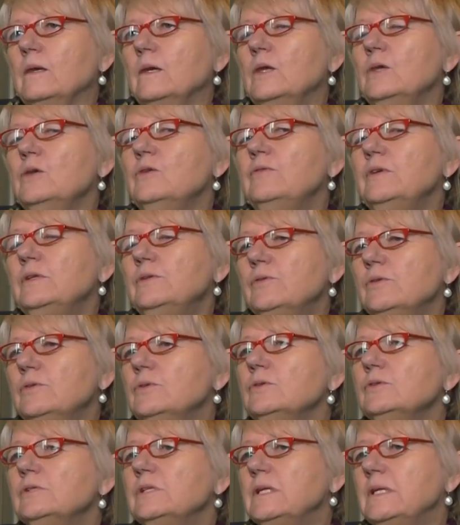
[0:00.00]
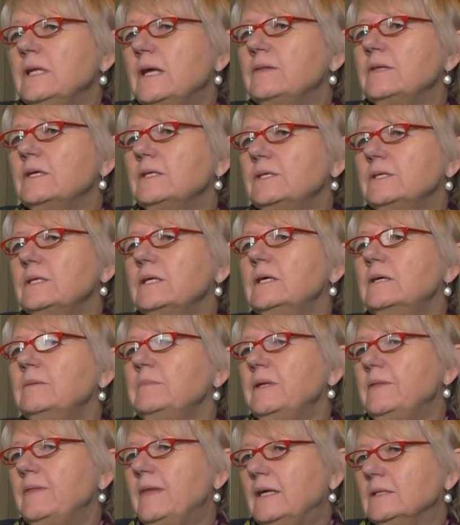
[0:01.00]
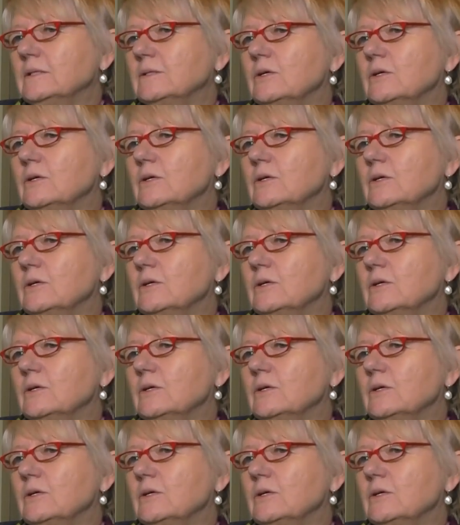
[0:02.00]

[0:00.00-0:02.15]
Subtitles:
You've introduced another term in that